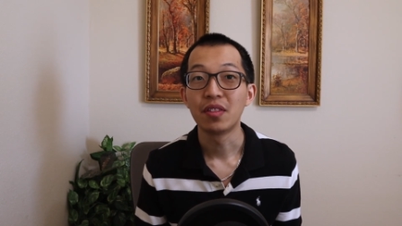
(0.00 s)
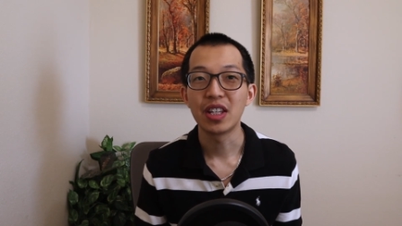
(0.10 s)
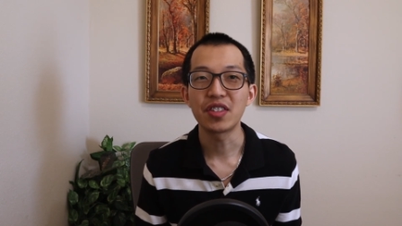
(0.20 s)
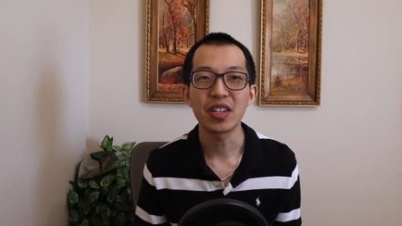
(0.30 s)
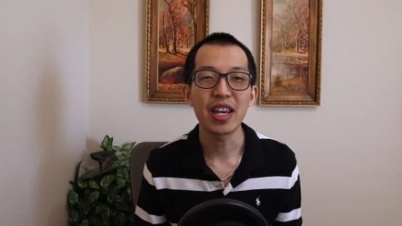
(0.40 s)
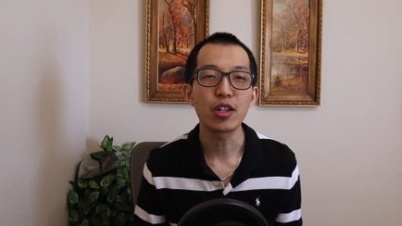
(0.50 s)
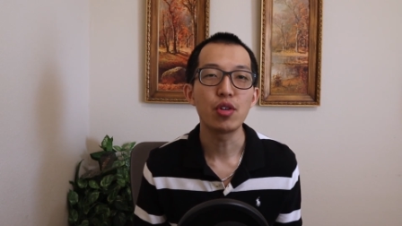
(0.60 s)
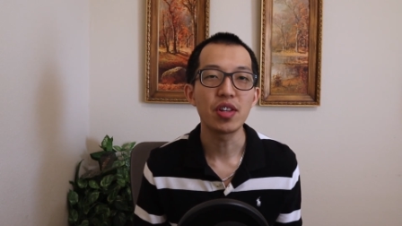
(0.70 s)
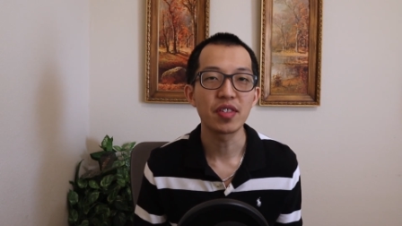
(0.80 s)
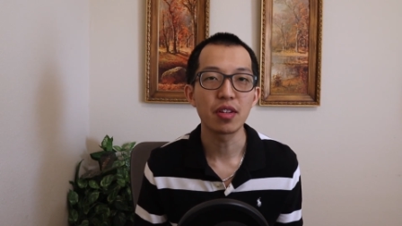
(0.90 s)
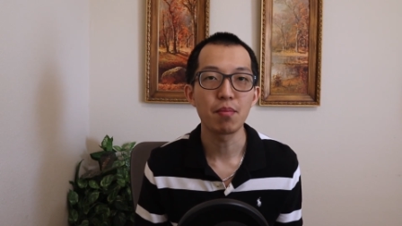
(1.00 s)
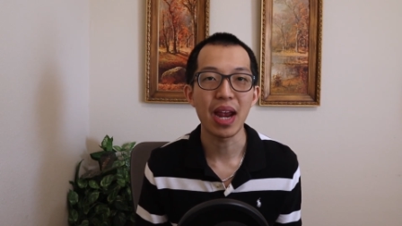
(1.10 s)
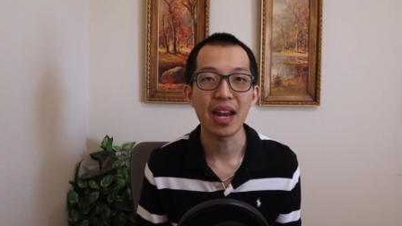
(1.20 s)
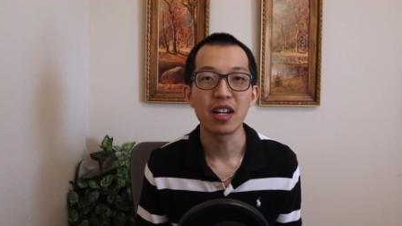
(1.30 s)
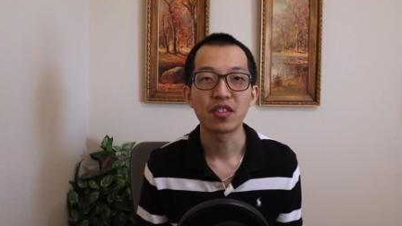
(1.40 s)
This increase in
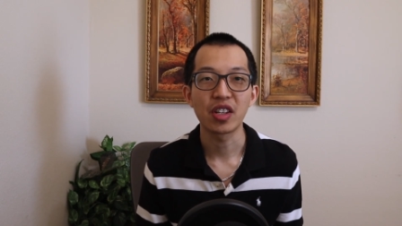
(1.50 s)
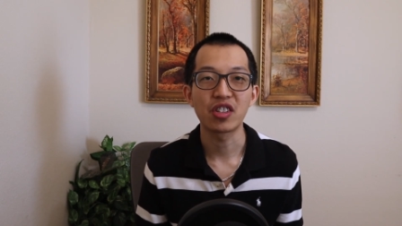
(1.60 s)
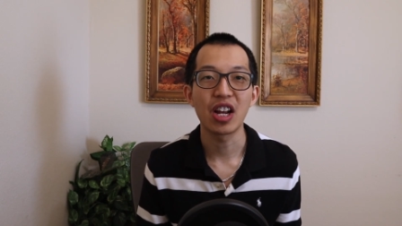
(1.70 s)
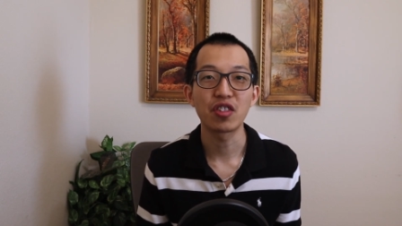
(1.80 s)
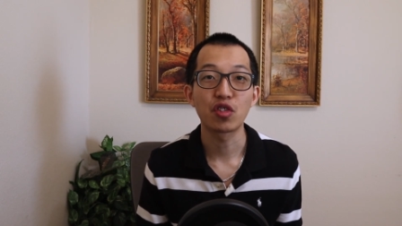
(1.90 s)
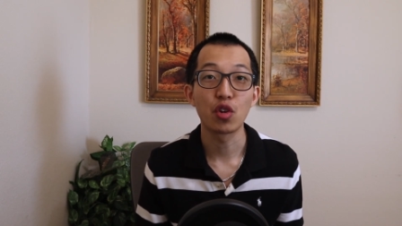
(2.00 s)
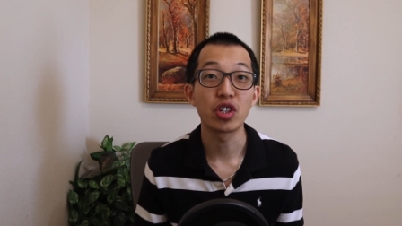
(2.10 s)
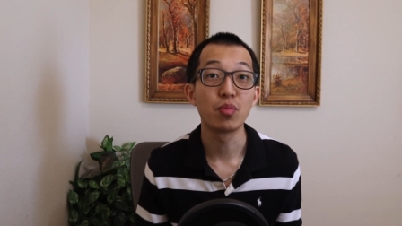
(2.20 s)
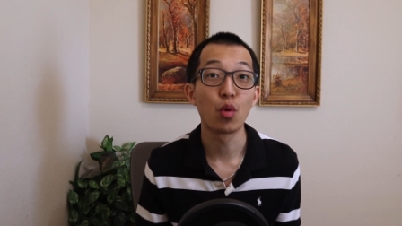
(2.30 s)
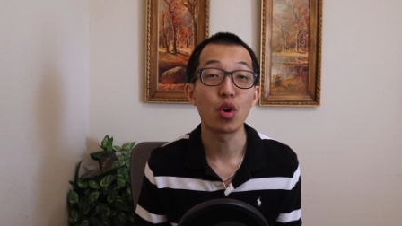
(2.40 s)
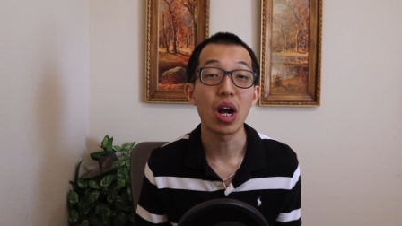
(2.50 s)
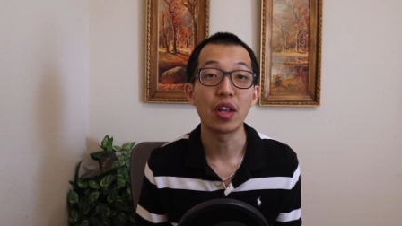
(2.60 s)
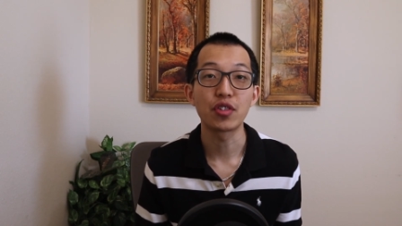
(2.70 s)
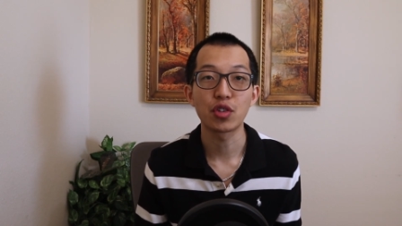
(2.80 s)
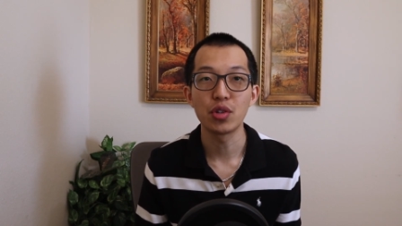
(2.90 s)
demand suggests there is more
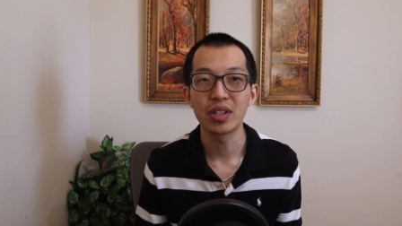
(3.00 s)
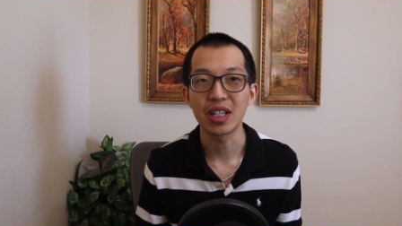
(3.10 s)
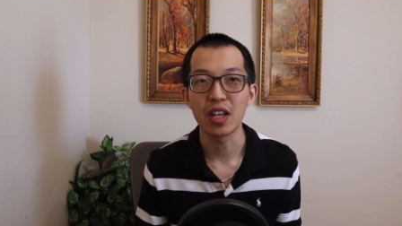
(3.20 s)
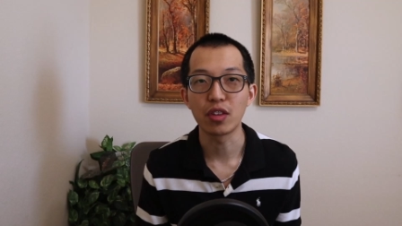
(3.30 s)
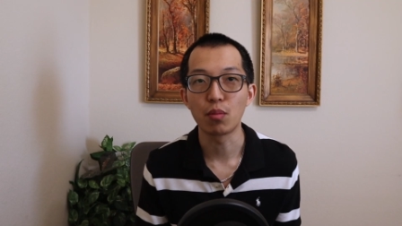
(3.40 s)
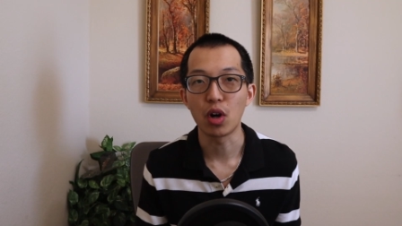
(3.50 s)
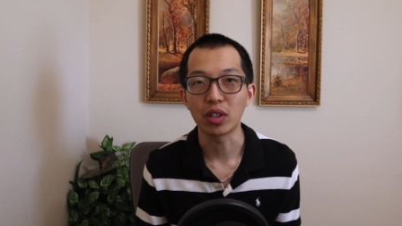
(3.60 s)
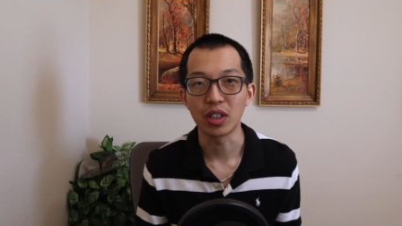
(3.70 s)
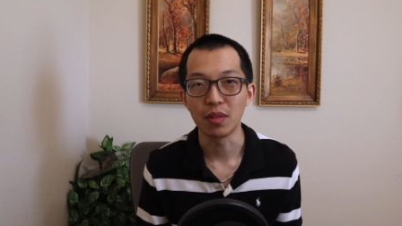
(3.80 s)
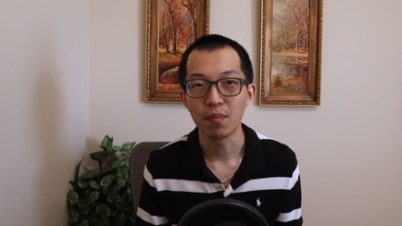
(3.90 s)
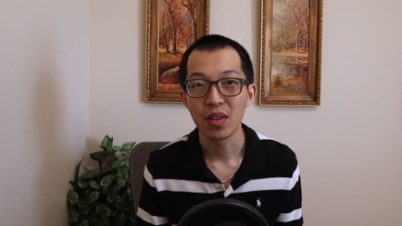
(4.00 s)
uncertainty in the market.